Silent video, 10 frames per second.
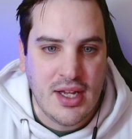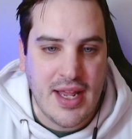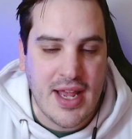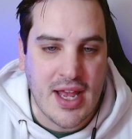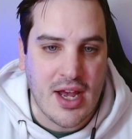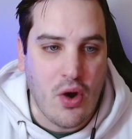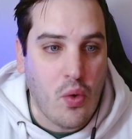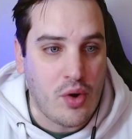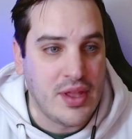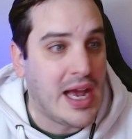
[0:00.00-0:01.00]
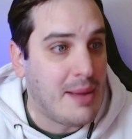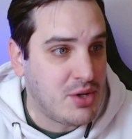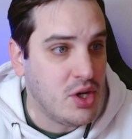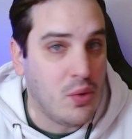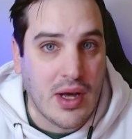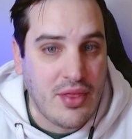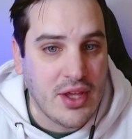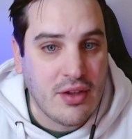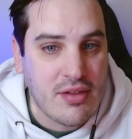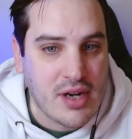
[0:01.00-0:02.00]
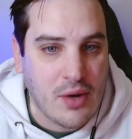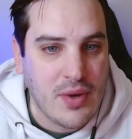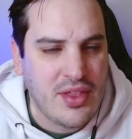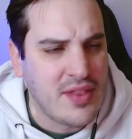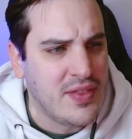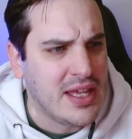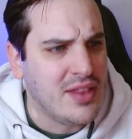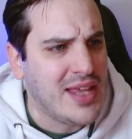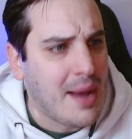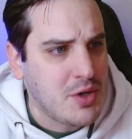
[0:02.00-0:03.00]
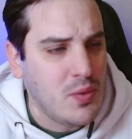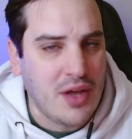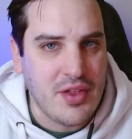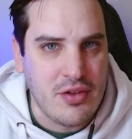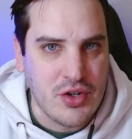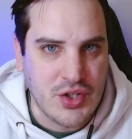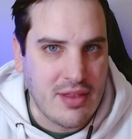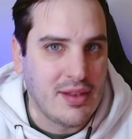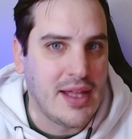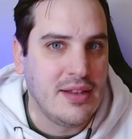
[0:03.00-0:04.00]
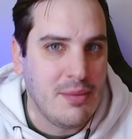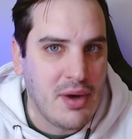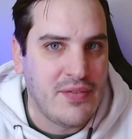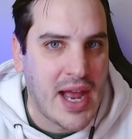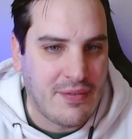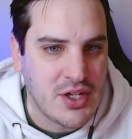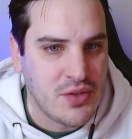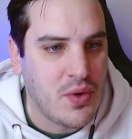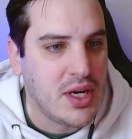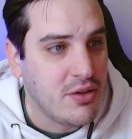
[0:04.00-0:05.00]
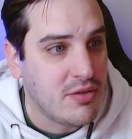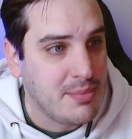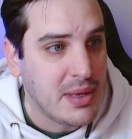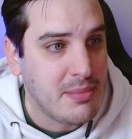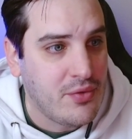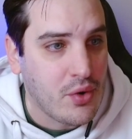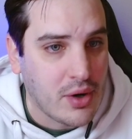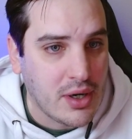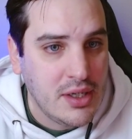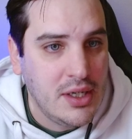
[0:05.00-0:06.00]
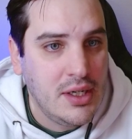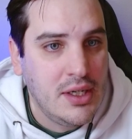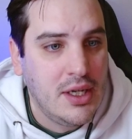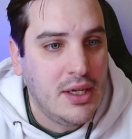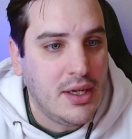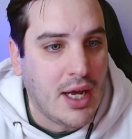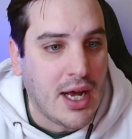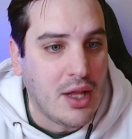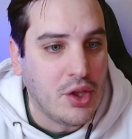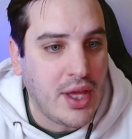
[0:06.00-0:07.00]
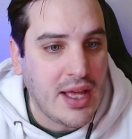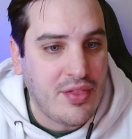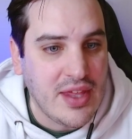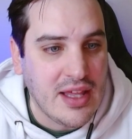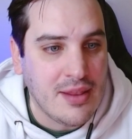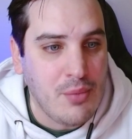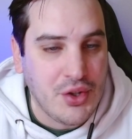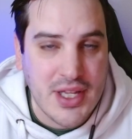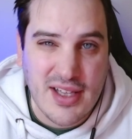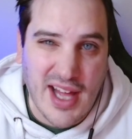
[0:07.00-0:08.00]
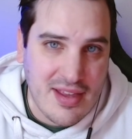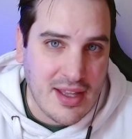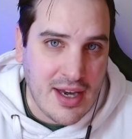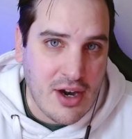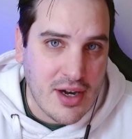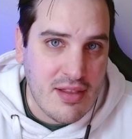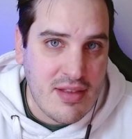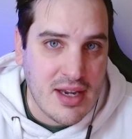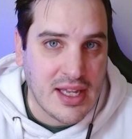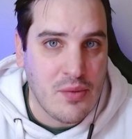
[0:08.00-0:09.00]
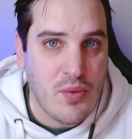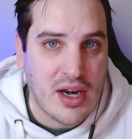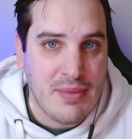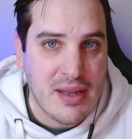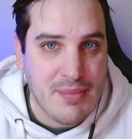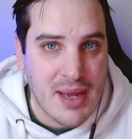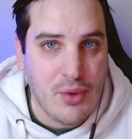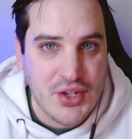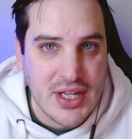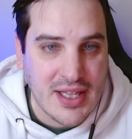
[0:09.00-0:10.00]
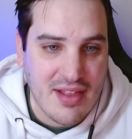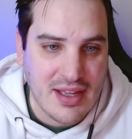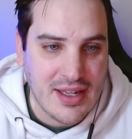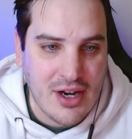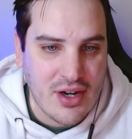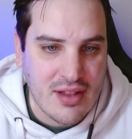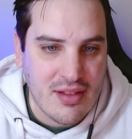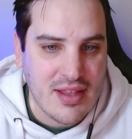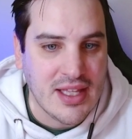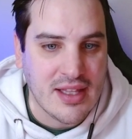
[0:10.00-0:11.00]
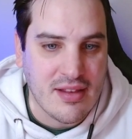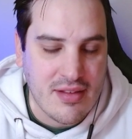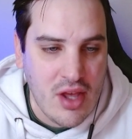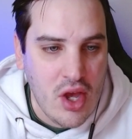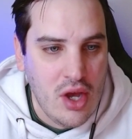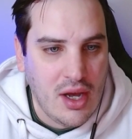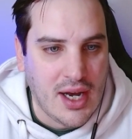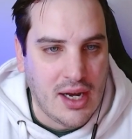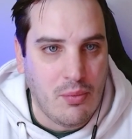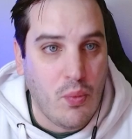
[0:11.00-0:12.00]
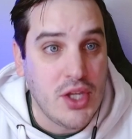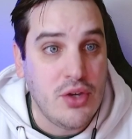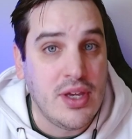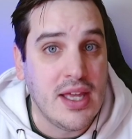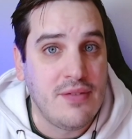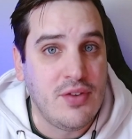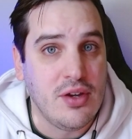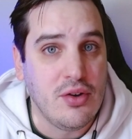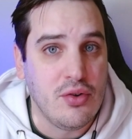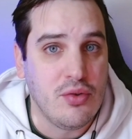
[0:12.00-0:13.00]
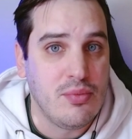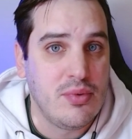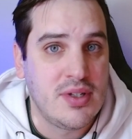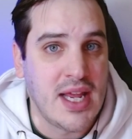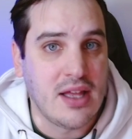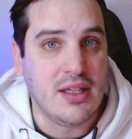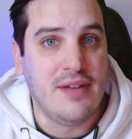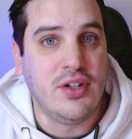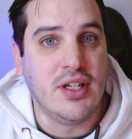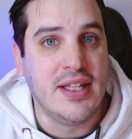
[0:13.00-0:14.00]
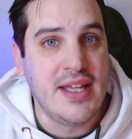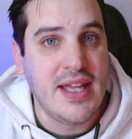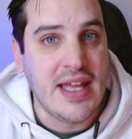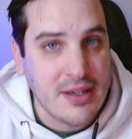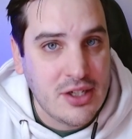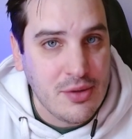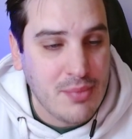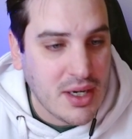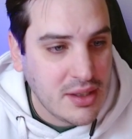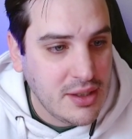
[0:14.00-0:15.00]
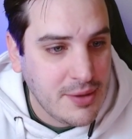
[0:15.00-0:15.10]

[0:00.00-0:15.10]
or the optional wealth that you can start with. And the optional wealth is usually slightly above average of what it used to be before. Looking at the multi-classing inheritance, and again, what I mean by multi-classing inheritance is what you get if you take a level into monk.